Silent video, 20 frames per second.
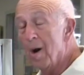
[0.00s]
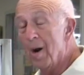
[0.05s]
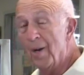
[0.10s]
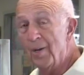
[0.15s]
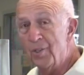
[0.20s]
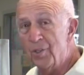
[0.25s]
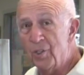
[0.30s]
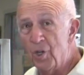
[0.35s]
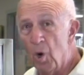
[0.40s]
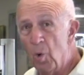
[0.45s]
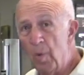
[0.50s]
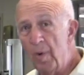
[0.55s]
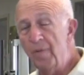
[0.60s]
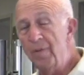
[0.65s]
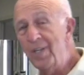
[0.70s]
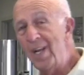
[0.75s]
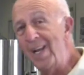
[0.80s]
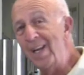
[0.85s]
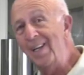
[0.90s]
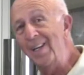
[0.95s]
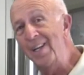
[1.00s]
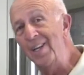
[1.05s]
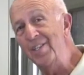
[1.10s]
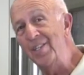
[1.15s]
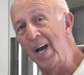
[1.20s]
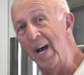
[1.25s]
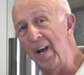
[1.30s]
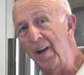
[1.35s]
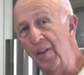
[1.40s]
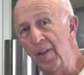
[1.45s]
All right, so we've taken
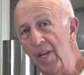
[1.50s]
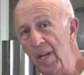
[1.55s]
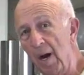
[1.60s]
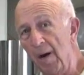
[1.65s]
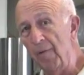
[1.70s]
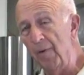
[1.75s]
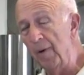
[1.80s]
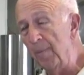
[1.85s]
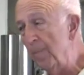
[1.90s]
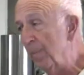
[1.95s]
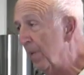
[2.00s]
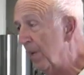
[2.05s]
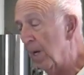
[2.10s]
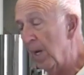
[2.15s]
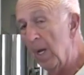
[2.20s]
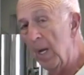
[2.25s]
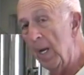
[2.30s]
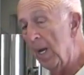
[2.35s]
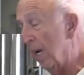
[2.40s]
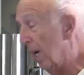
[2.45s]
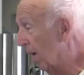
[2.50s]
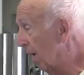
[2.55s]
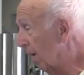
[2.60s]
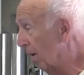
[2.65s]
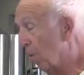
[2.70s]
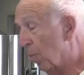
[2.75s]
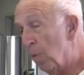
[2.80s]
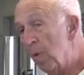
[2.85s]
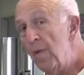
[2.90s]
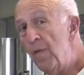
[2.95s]
these out of the oven,
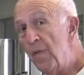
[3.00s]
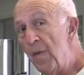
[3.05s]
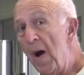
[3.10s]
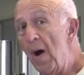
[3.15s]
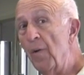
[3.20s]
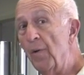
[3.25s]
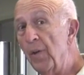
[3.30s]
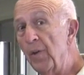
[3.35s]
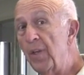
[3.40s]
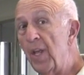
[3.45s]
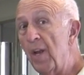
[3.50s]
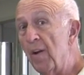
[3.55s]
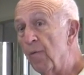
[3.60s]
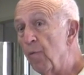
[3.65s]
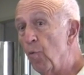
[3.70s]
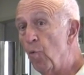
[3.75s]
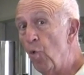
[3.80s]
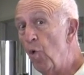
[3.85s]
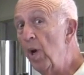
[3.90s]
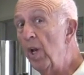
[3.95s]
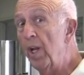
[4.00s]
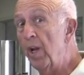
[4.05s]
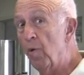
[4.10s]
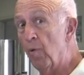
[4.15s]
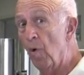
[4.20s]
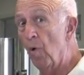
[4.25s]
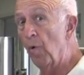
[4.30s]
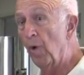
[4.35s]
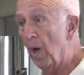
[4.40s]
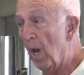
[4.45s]
and we found that they have really
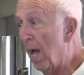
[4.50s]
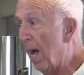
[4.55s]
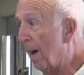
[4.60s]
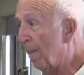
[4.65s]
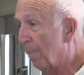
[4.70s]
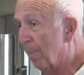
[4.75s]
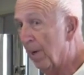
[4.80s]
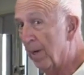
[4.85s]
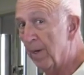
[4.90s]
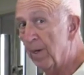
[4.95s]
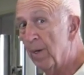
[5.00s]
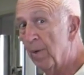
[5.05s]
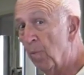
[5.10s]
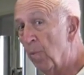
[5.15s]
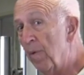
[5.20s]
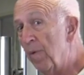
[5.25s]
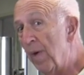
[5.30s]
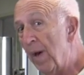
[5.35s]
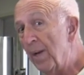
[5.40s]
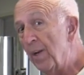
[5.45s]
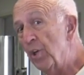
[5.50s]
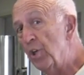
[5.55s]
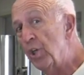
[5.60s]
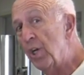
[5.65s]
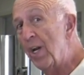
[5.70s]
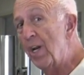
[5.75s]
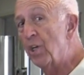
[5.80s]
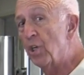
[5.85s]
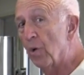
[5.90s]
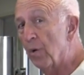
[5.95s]
grown a lot, but we've had to
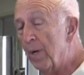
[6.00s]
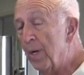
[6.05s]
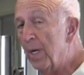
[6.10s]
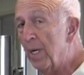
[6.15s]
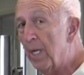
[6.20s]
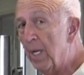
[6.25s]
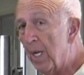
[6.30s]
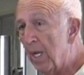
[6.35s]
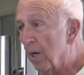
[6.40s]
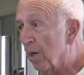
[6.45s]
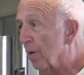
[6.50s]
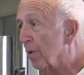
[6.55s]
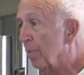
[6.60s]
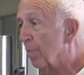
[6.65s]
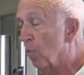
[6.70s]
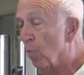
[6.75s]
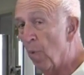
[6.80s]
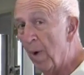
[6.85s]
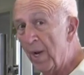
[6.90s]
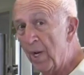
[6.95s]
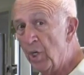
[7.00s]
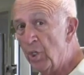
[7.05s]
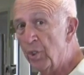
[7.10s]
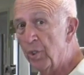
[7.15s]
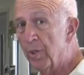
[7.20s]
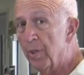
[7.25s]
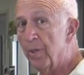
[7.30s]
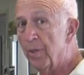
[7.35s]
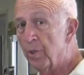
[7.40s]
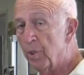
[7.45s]
change our indicator
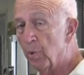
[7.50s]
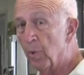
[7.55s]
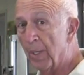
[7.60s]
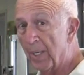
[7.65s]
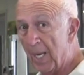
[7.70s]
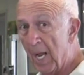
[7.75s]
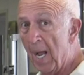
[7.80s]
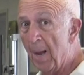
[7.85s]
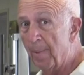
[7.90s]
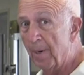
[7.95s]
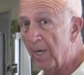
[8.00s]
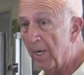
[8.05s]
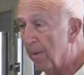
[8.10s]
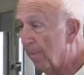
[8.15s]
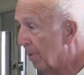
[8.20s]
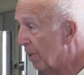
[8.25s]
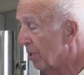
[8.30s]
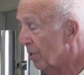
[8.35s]
range to accommodate it